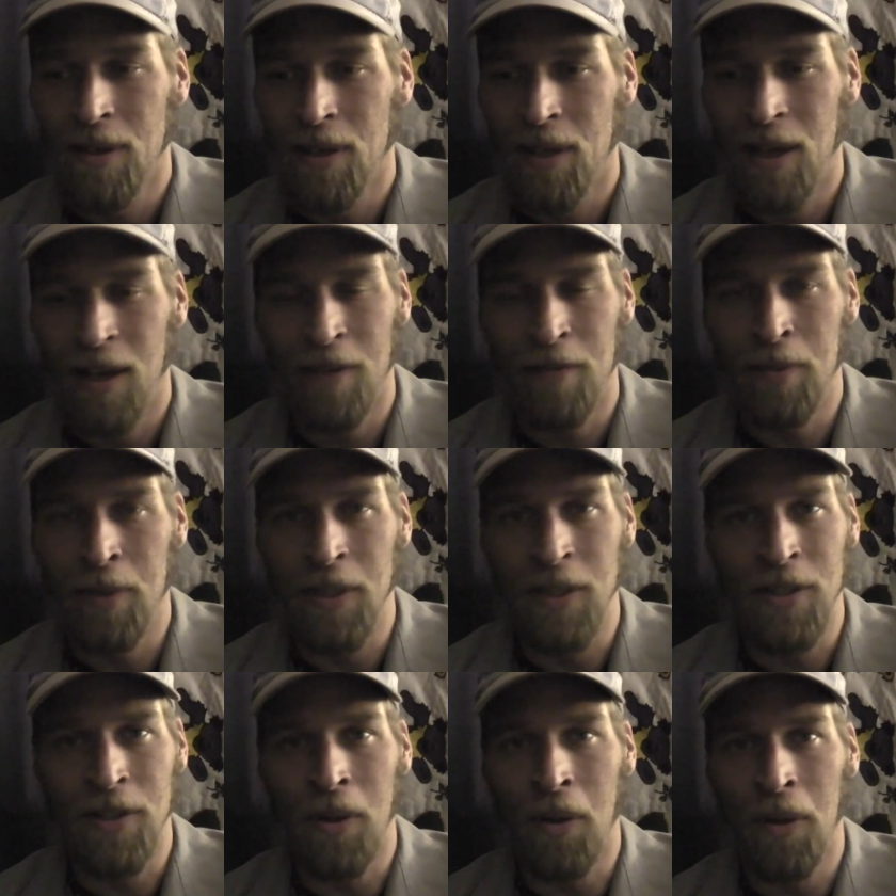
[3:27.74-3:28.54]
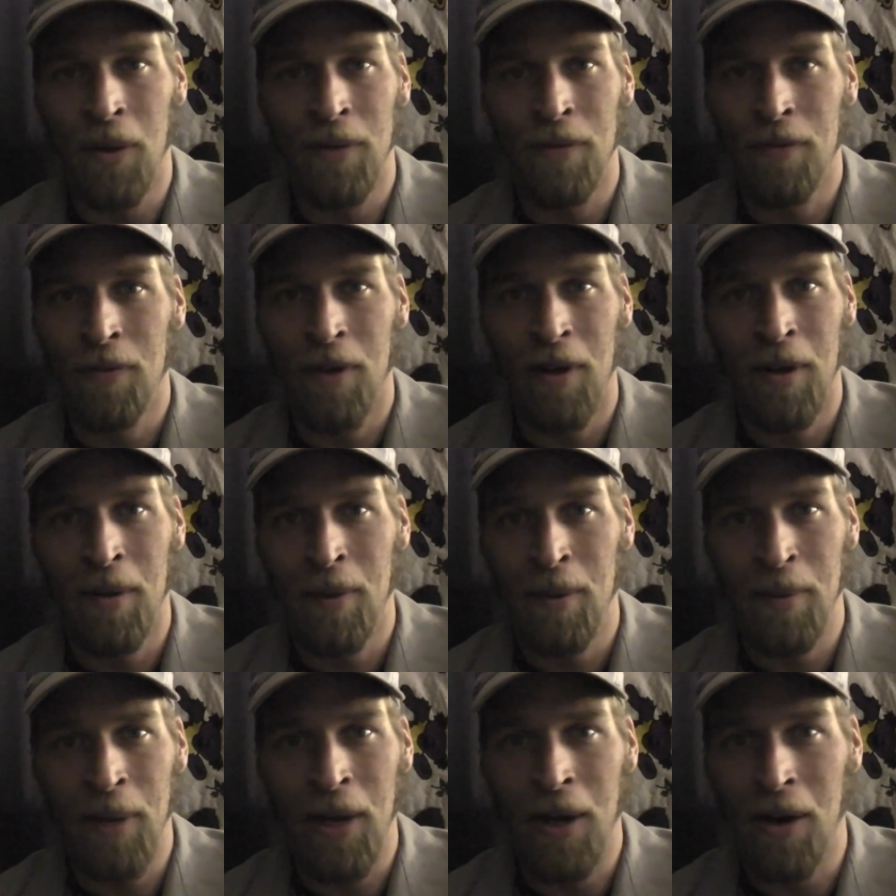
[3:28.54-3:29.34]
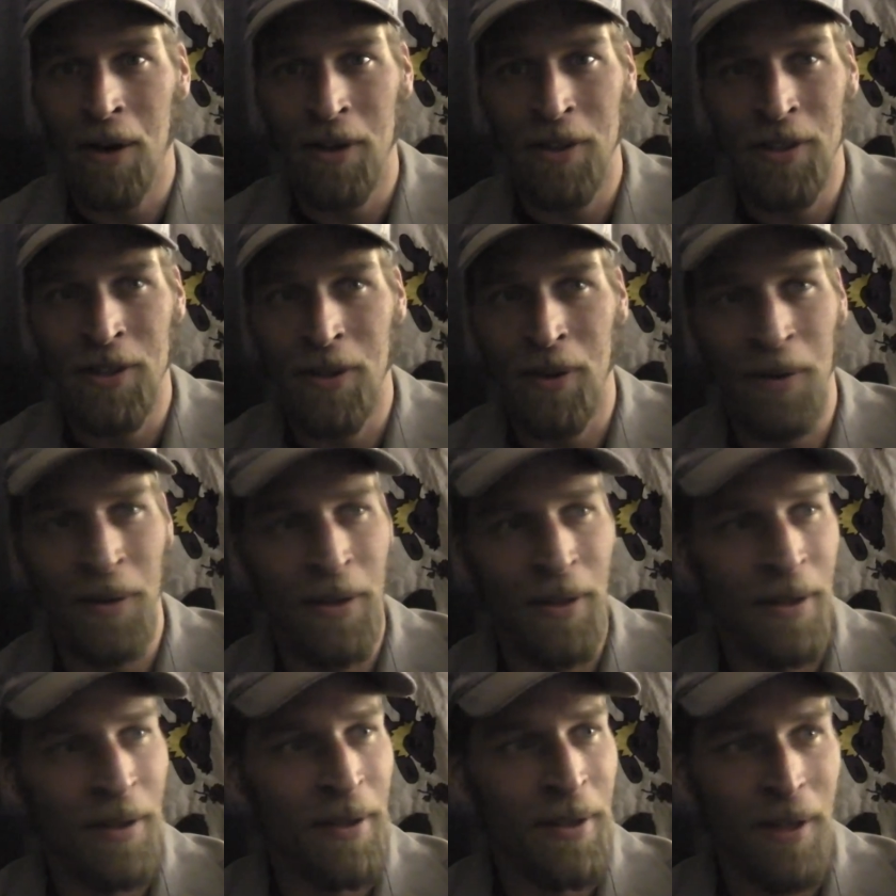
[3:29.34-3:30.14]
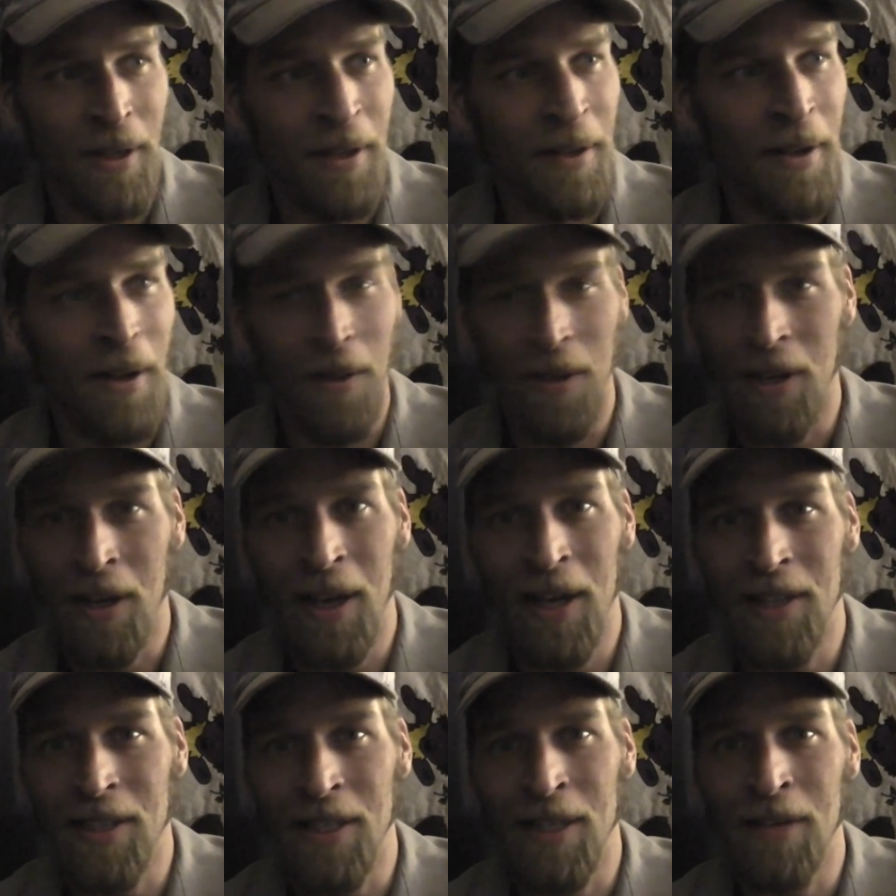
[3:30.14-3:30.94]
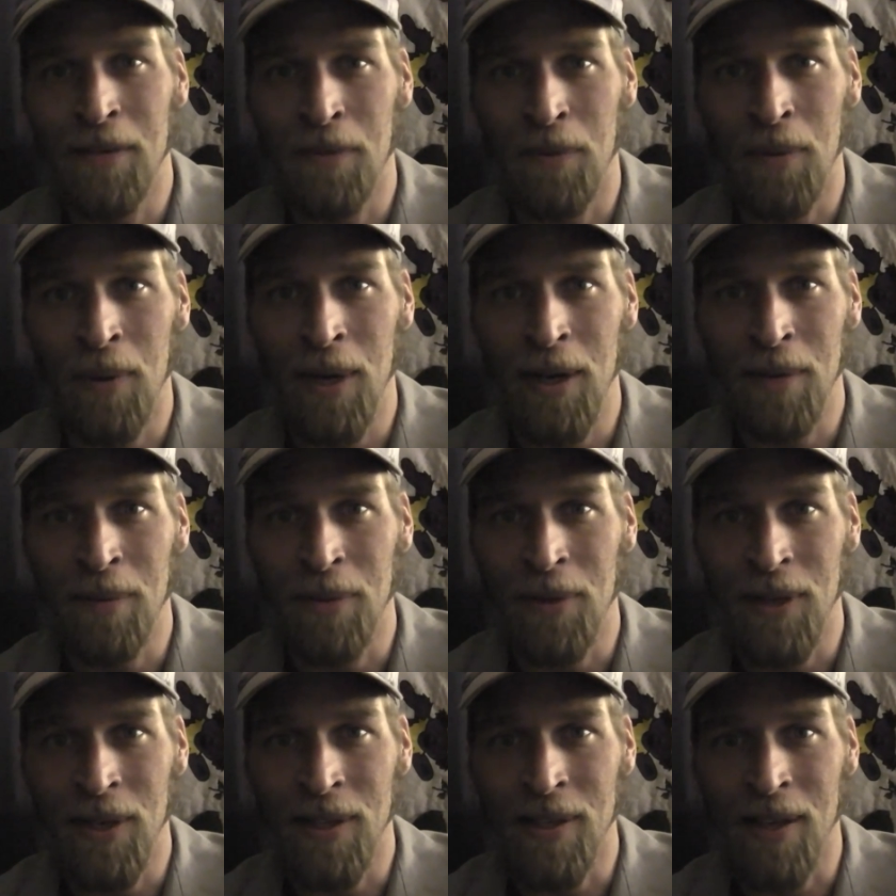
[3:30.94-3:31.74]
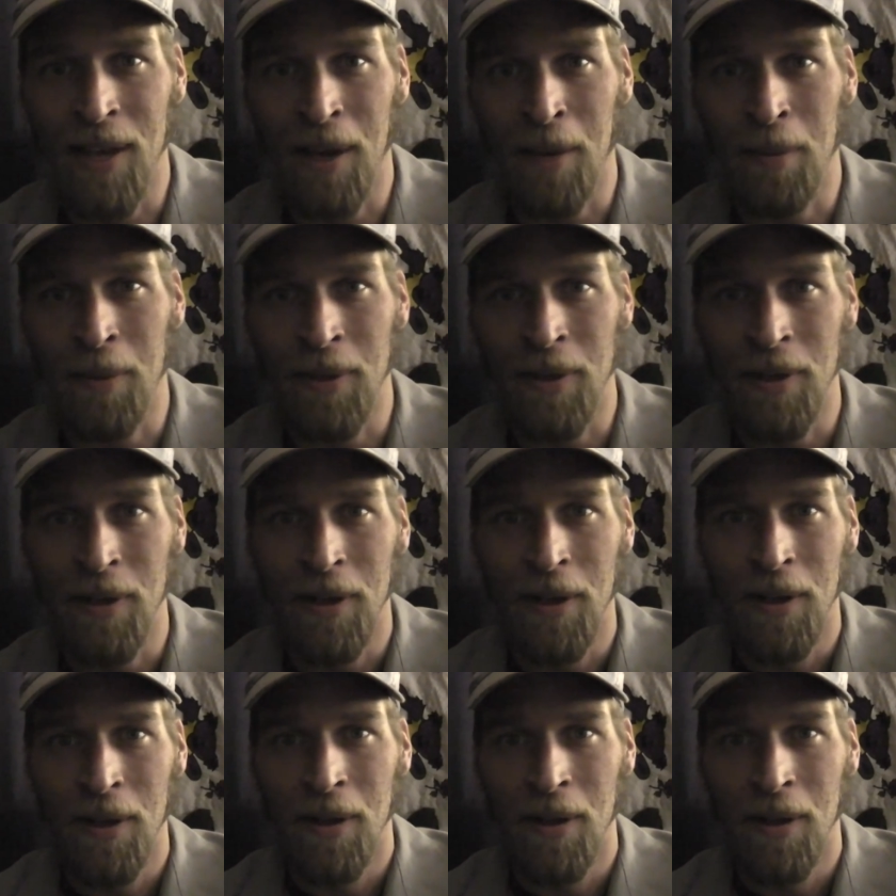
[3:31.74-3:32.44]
I've been stolen from, and my car's stolen, and all the kinds of different random things happen.